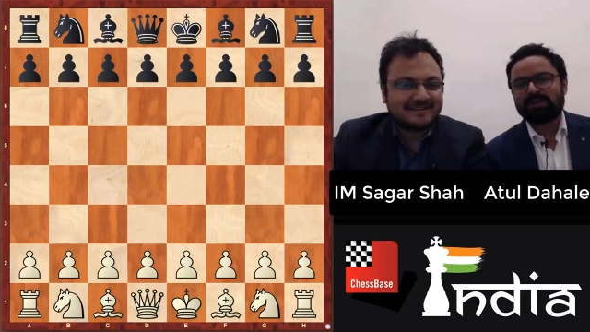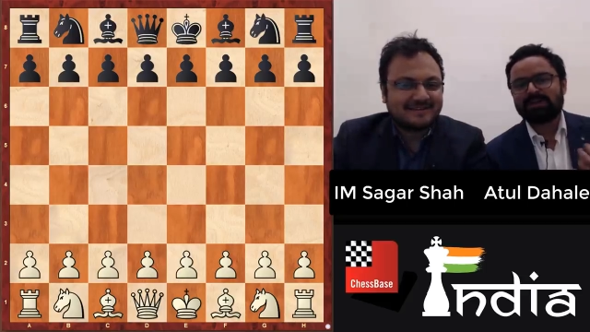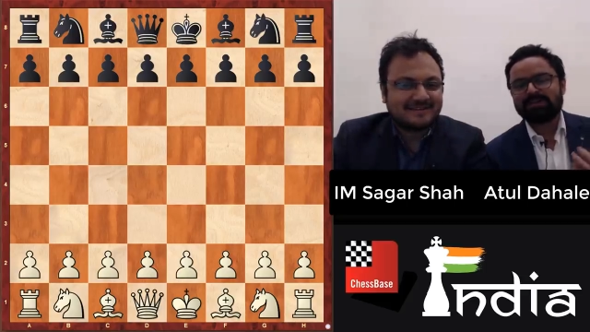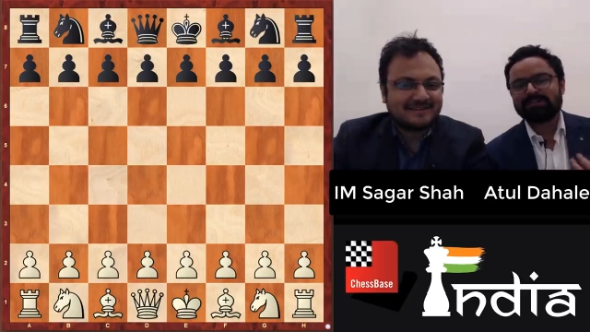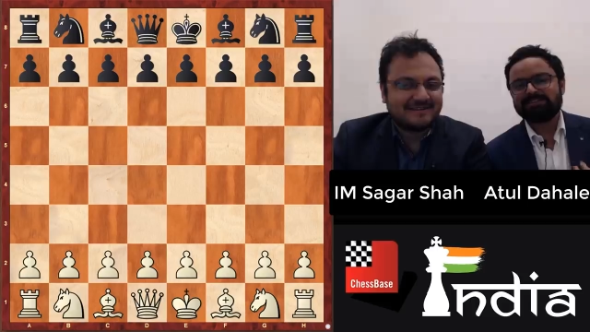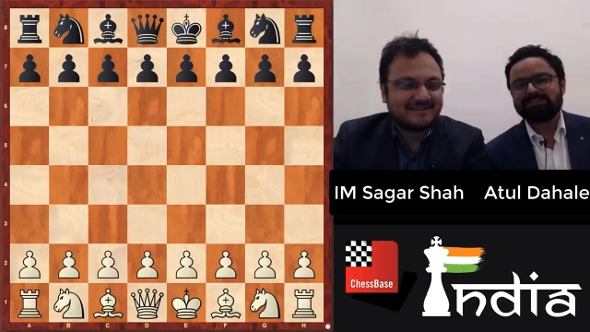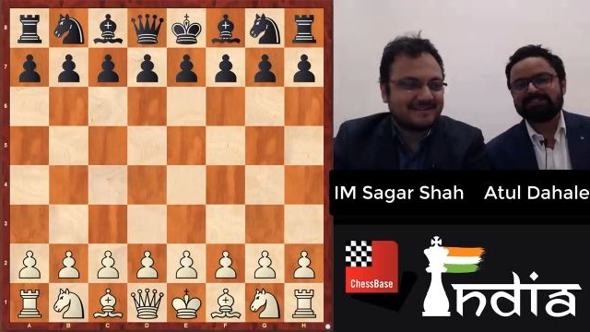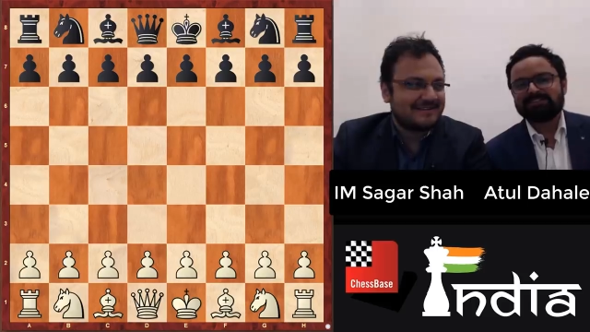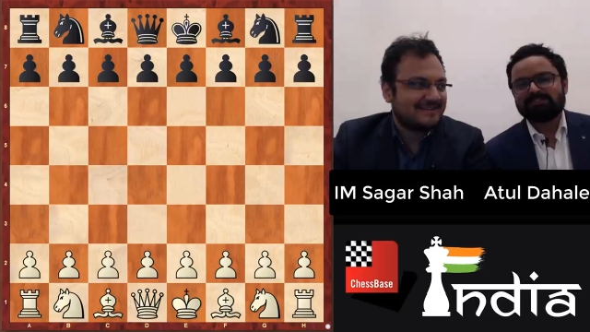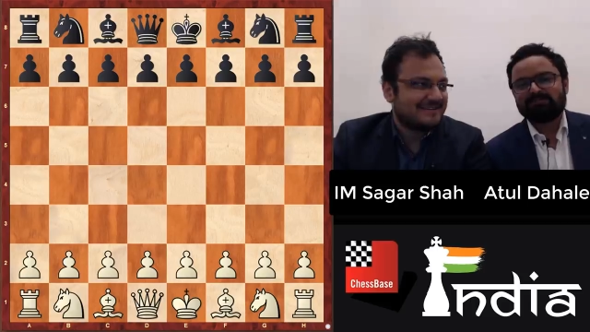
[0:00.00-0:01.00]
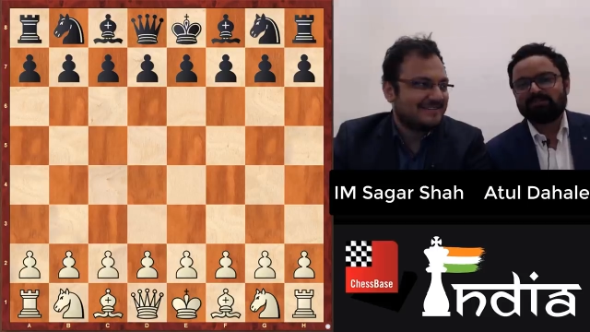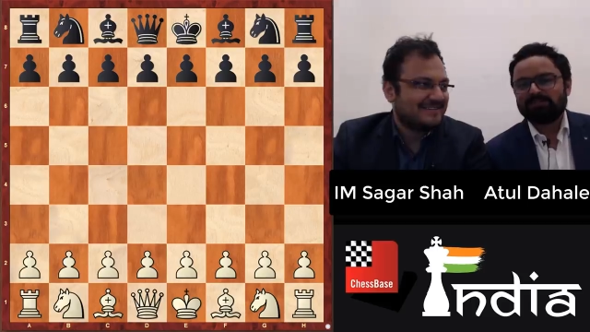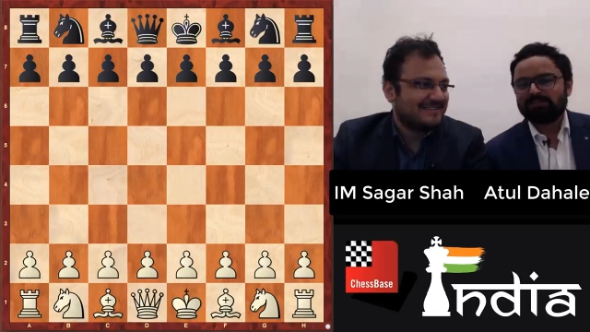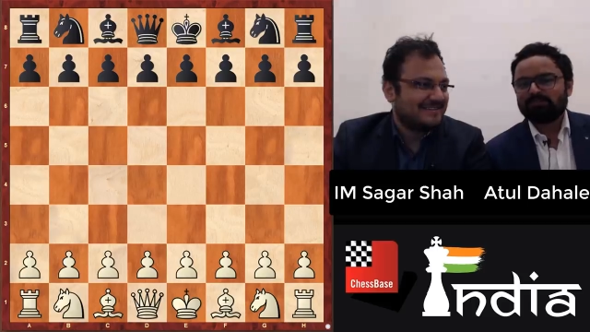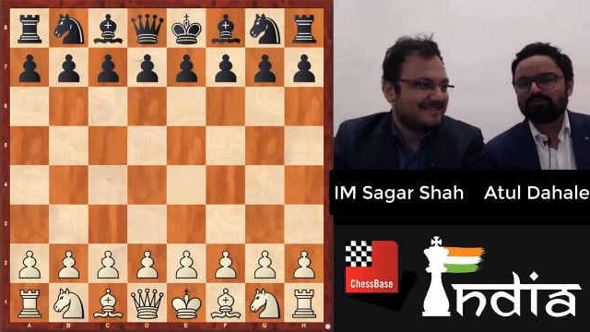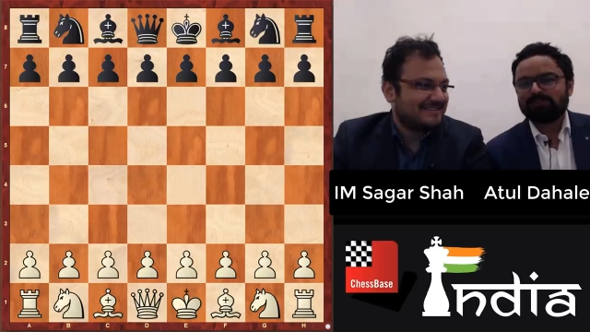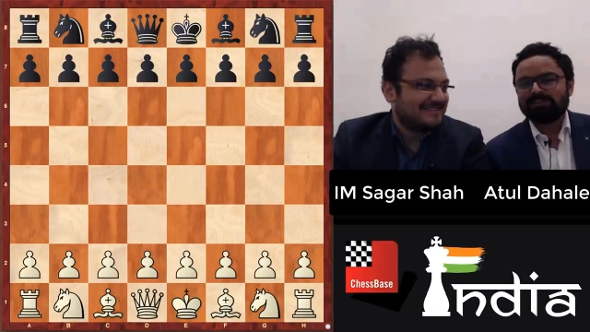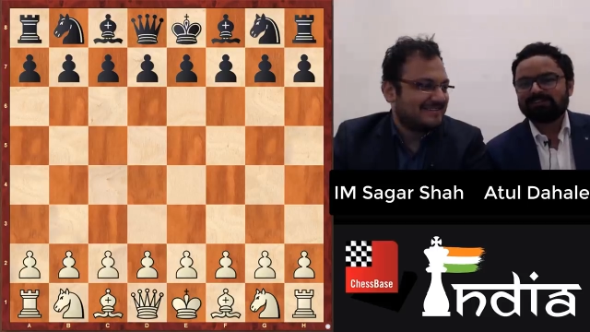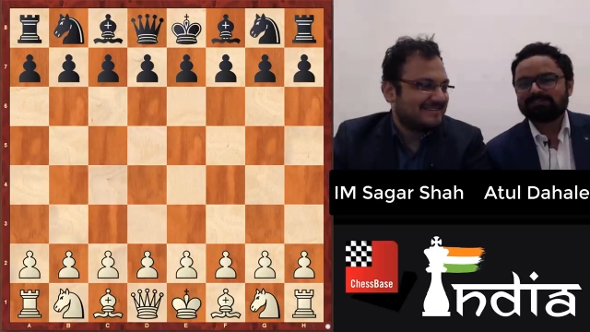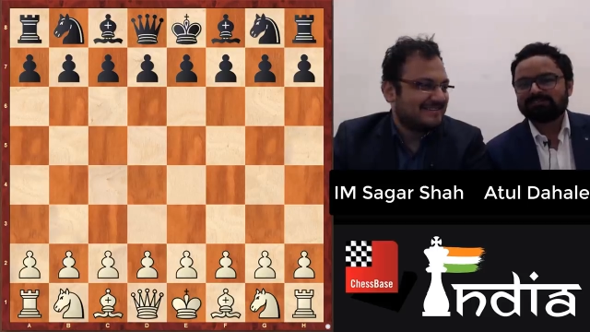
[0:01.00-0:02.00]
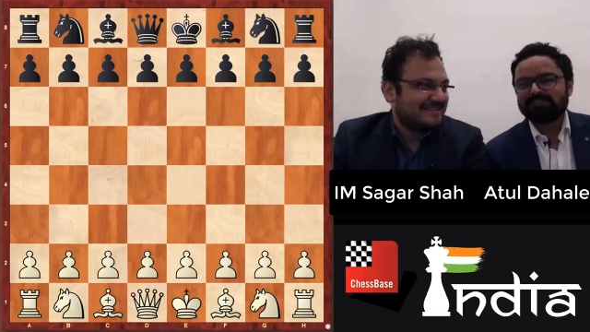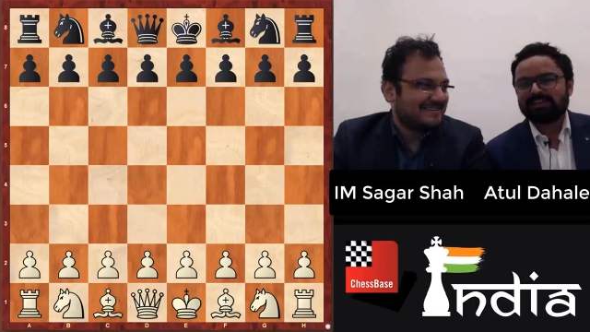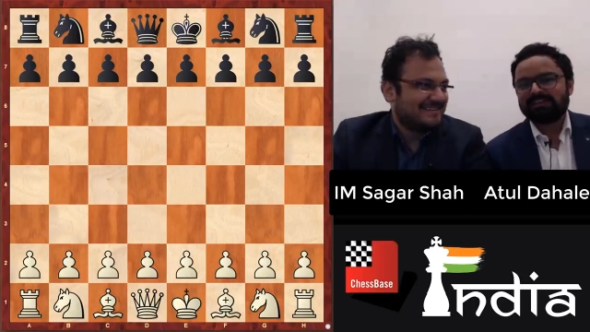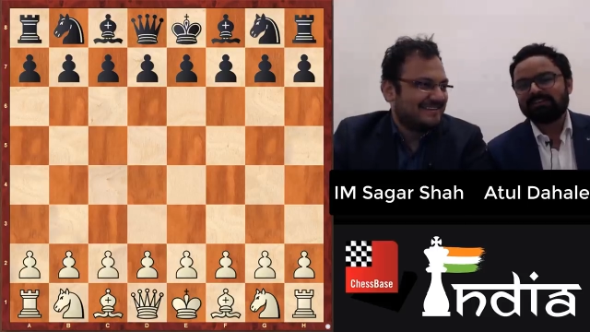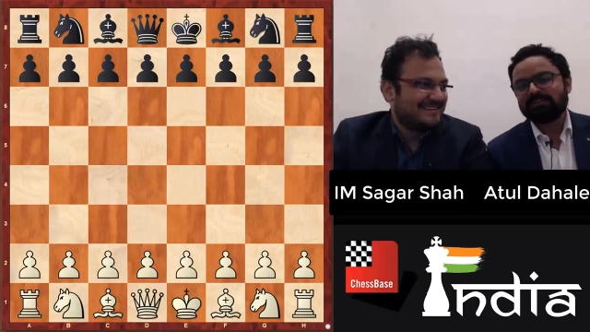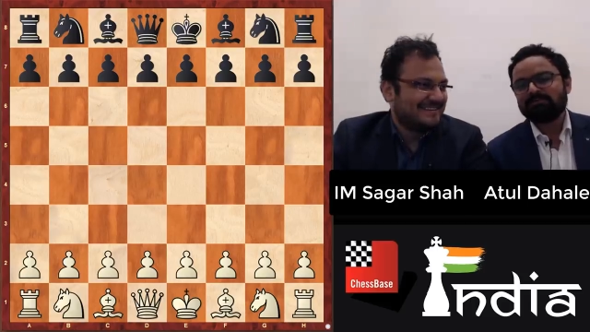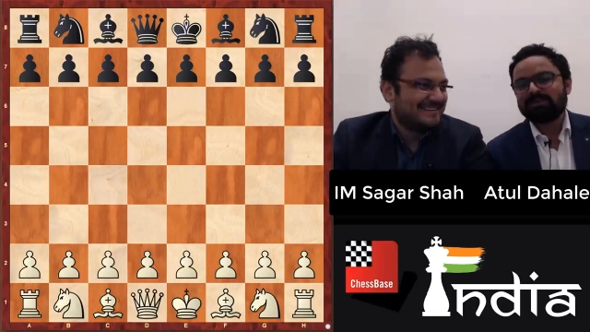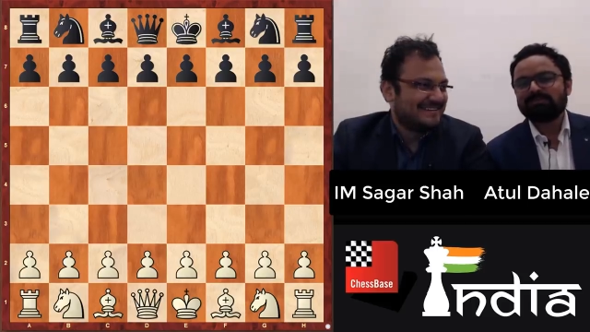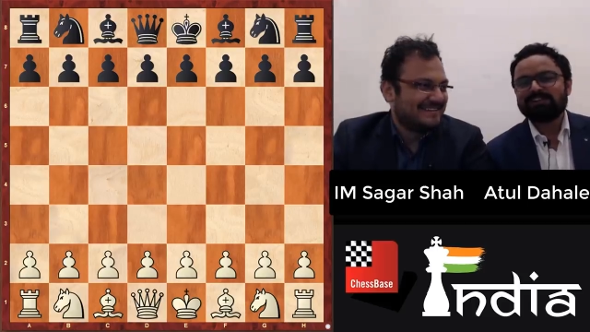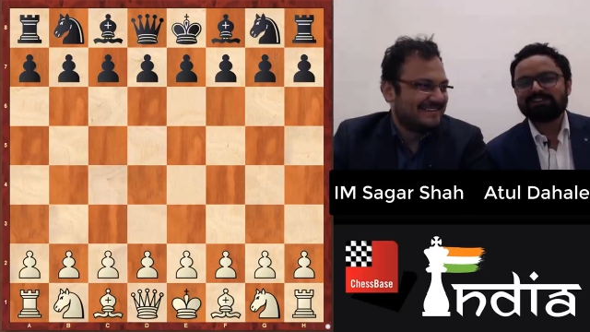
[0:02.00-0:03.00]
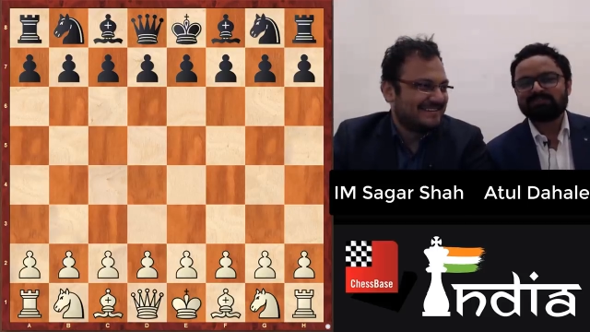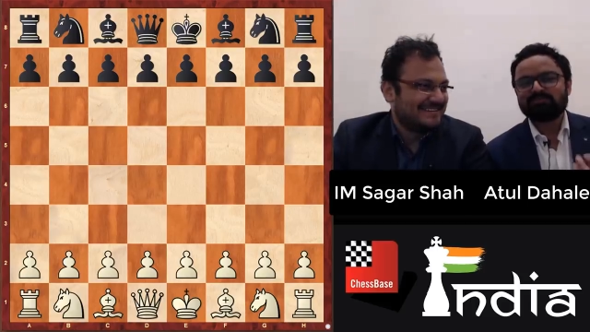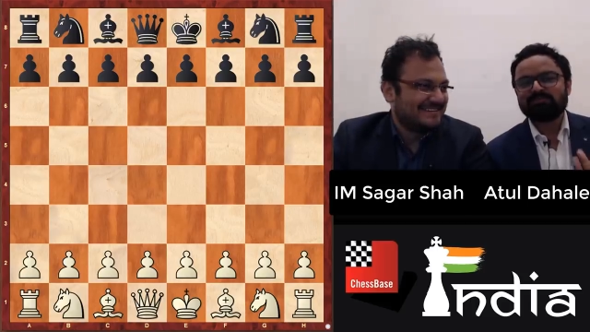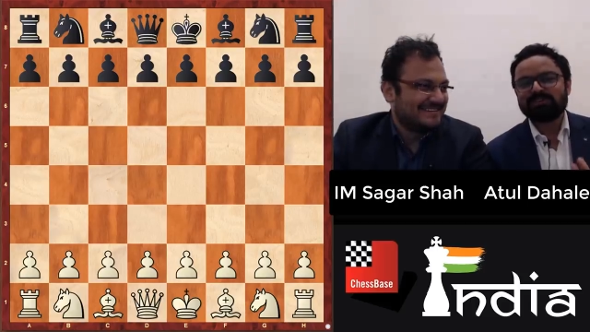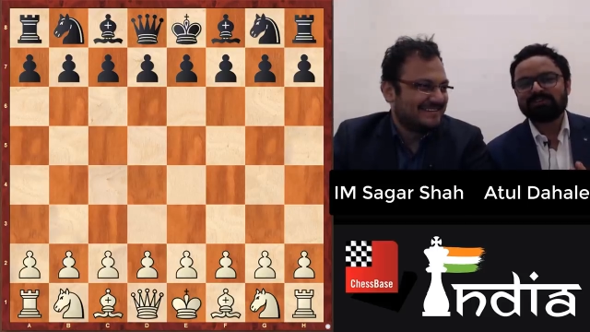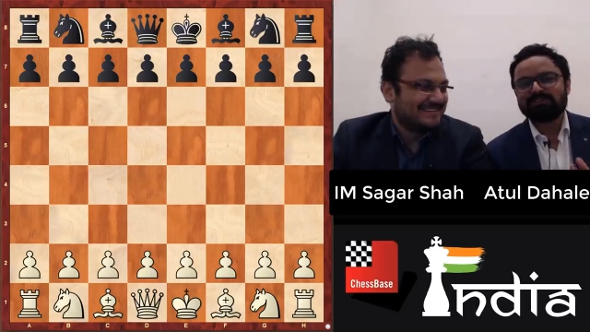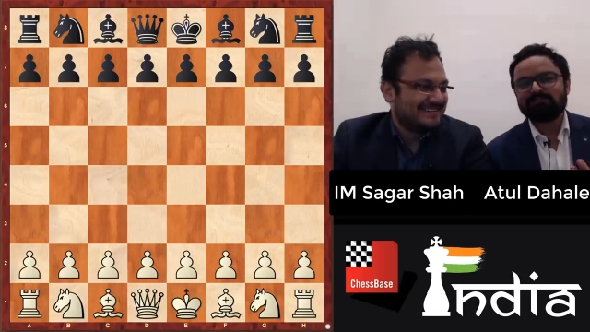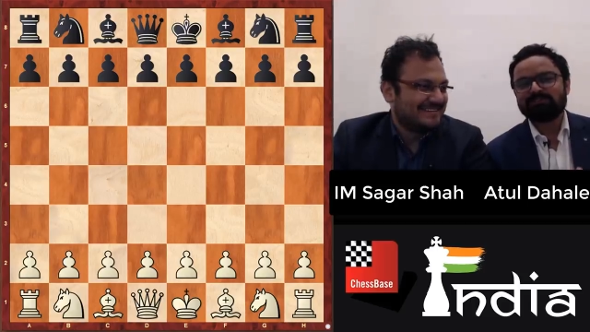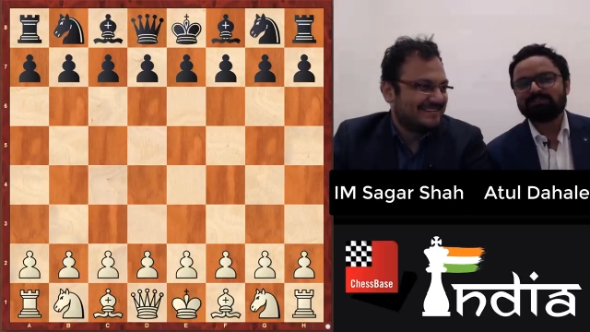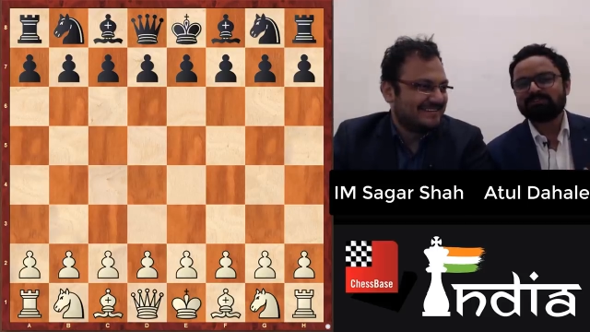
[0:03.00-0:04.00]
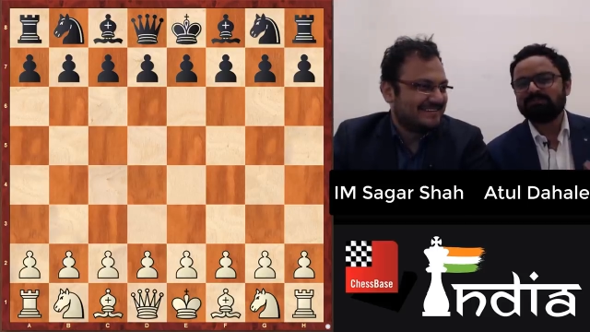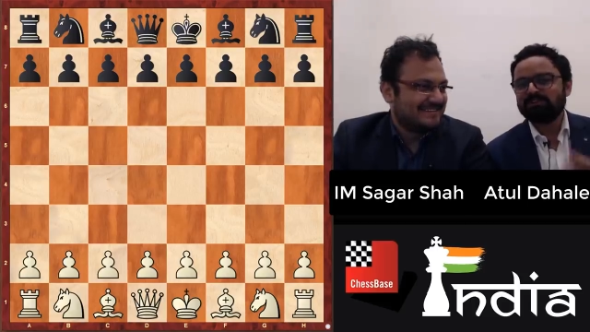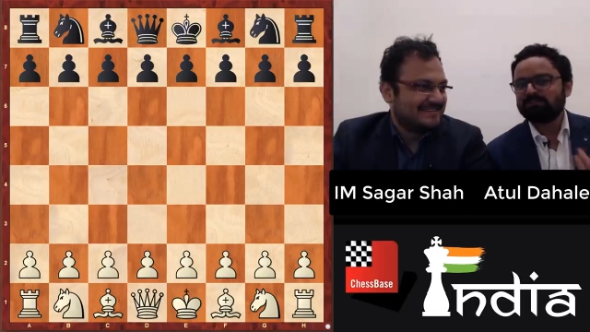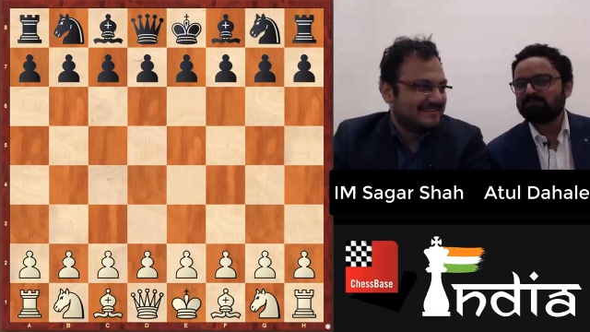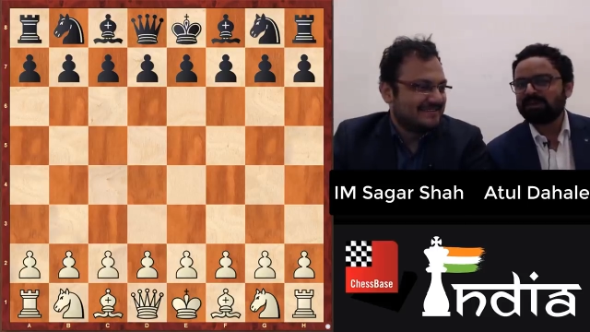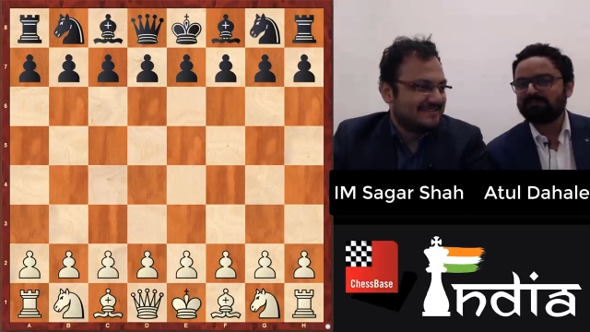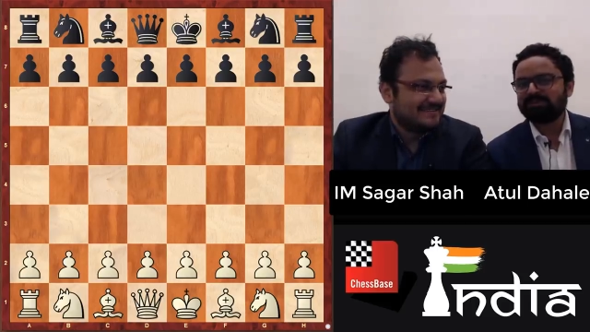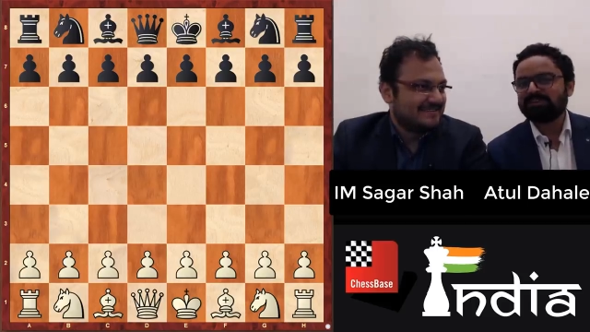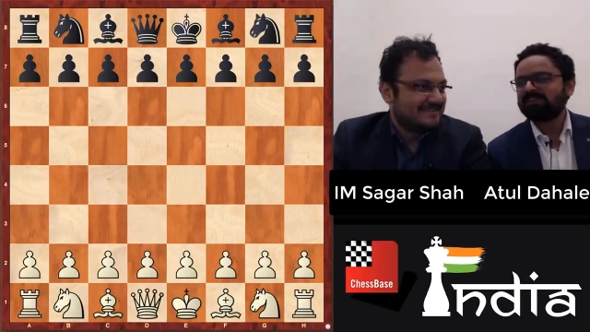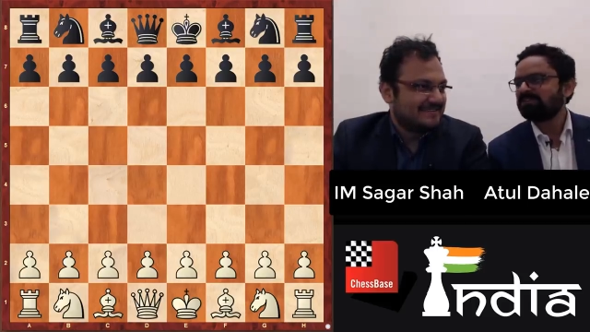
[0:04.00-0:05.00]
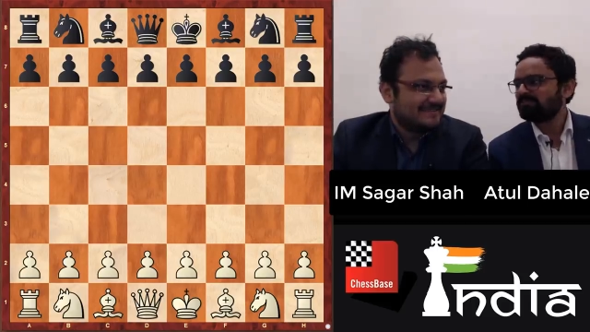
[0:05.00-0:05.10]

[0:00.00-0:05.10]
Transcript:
Speaker 1: my favorite opening, and uh, maybe that's opening which is beloved by many